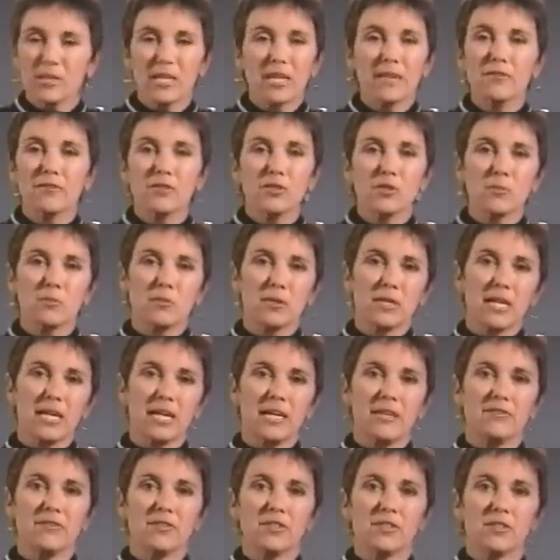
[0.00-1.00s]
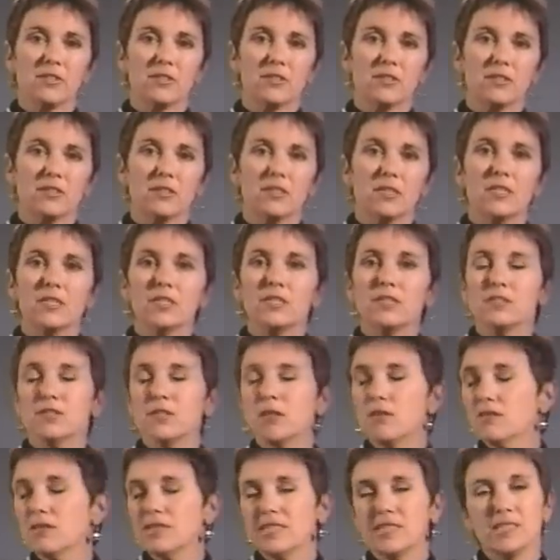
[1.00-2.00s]
that whatever your behavior, you
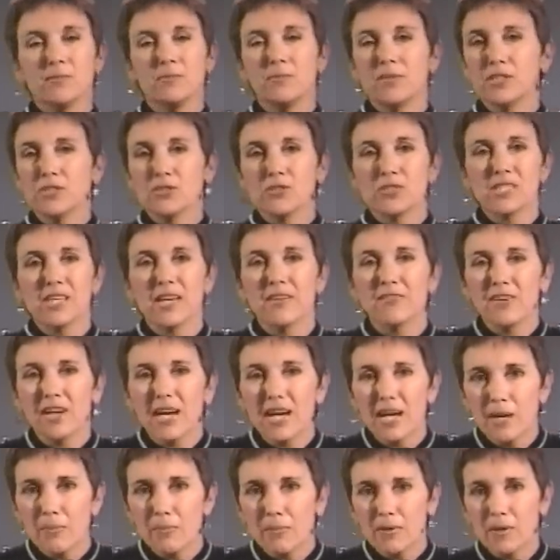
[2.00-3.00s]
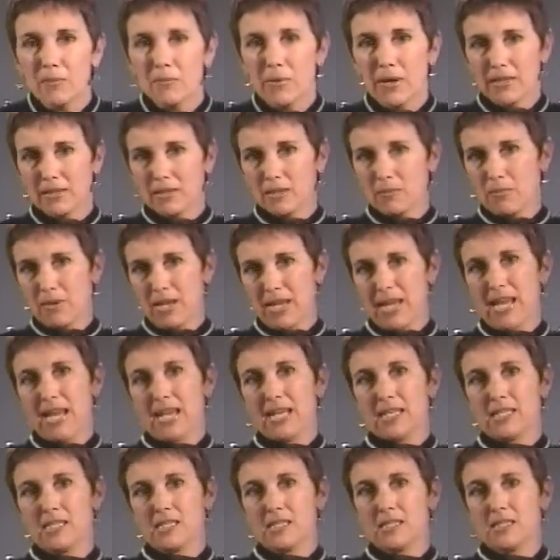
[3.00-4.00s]
don't need to beat yourself up about the
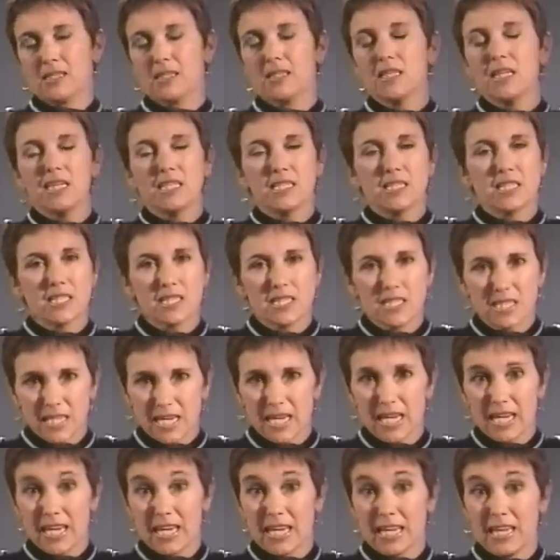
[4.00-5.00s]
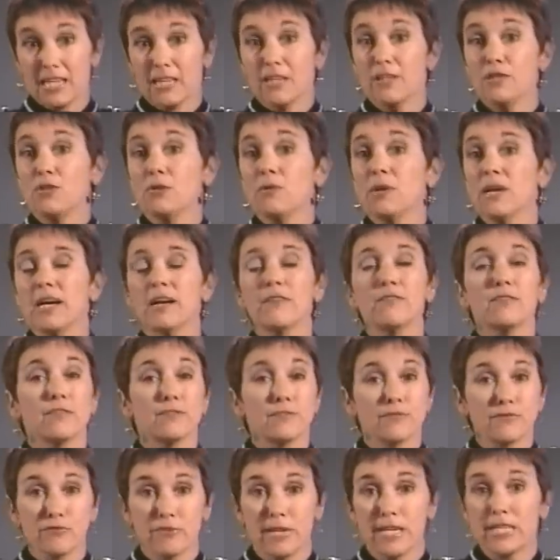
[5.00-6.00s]
past. Today, you have
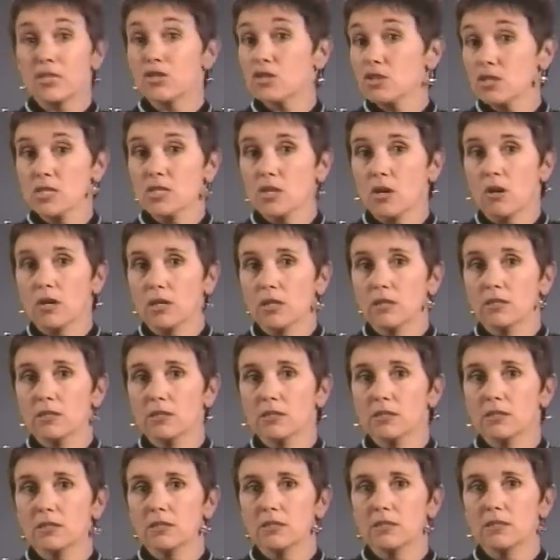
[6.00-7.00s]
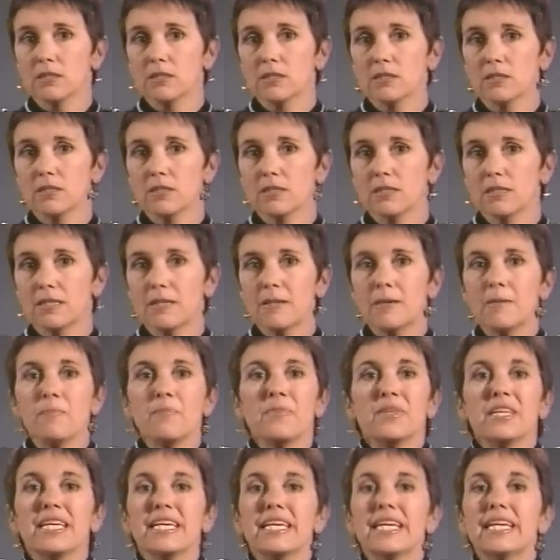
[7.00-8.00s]
a fresh start.
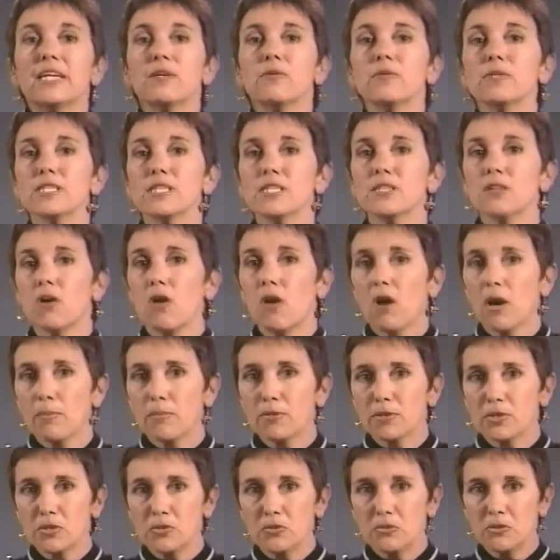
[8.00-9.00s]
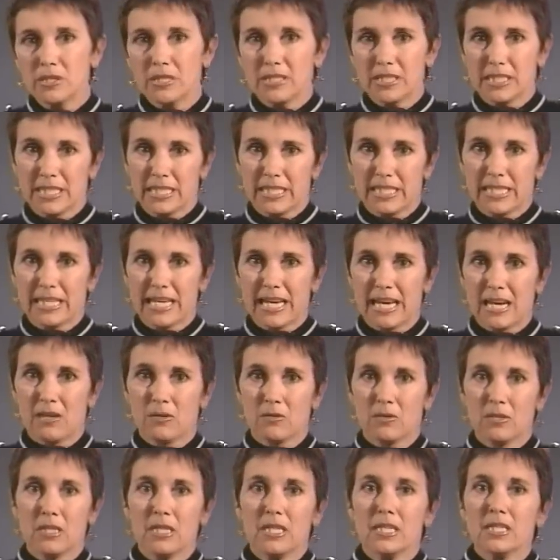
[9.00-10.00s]
Here is an opportunity
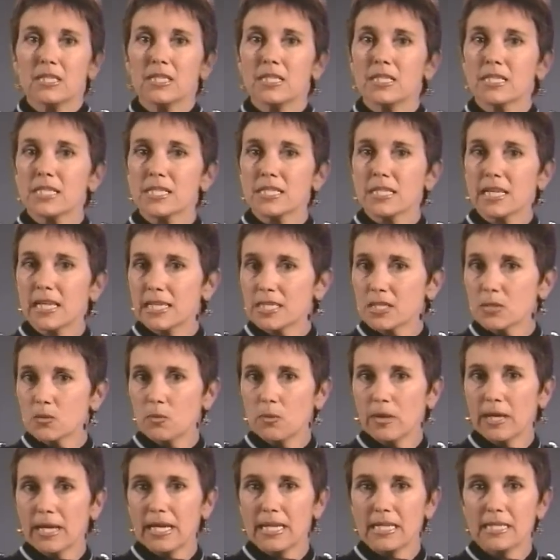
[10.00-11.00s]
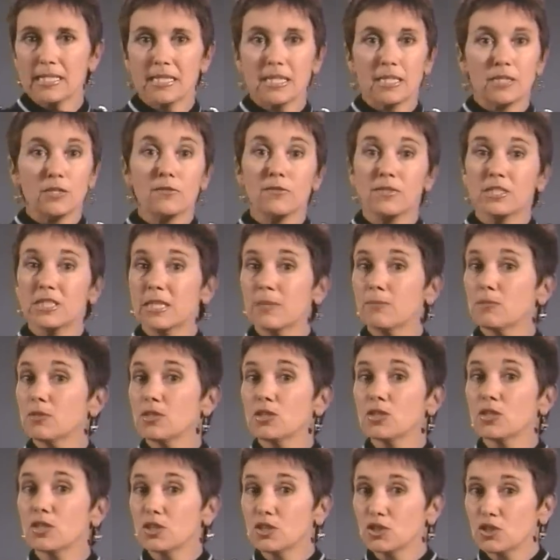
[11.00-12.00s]
now to discuss ways that you've
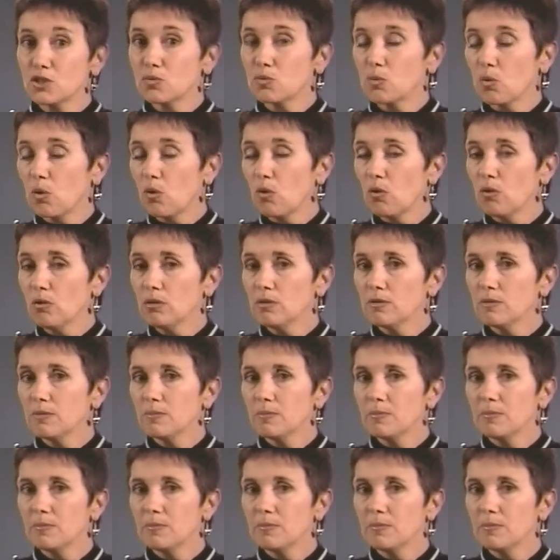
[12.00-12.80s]
attempted to control,